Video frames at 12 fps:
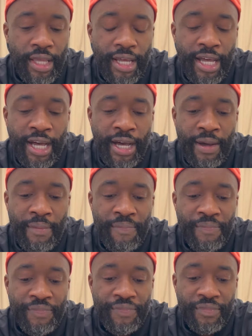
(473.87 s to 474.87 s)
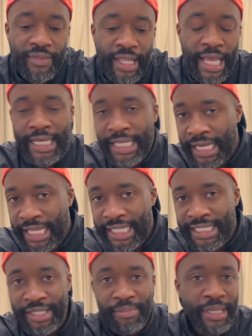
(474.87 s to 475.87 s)
Andy
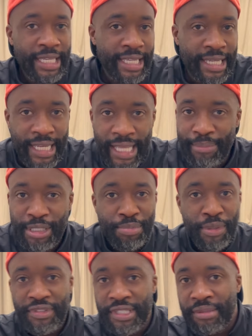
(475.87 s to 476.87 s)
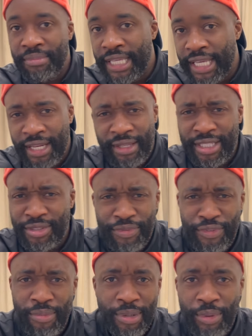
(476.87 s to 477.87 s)
Lee's in the meeting, Liam Smith's in the meeting, and he's a
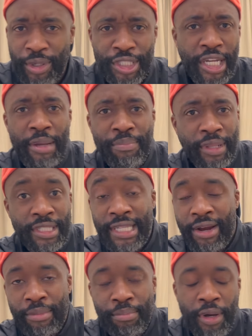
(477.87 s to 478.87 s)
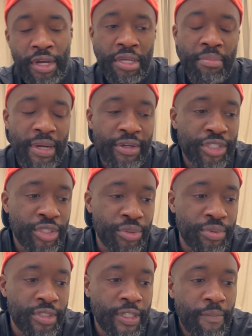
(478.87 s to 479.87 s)
former world champion, Darren Barker, Barry
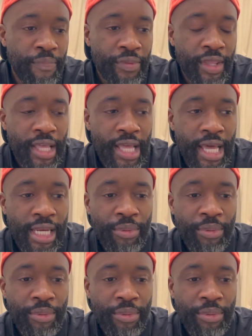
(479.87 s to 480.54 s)
Jones. And then